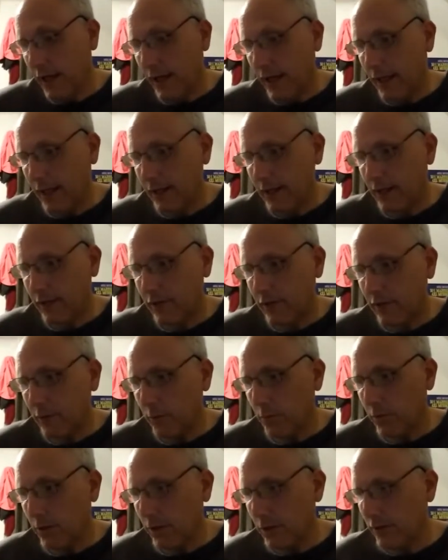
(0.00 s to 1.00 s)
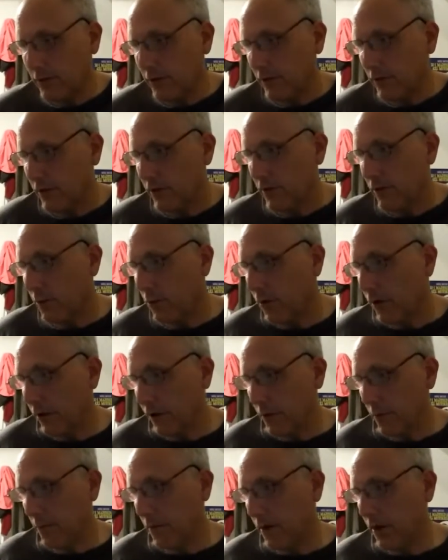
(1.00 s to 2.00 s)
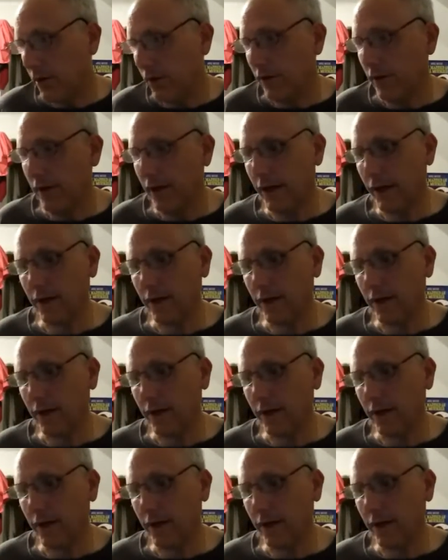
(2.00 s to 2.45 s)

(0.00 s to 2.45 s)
in this complete series of Barney Miller, they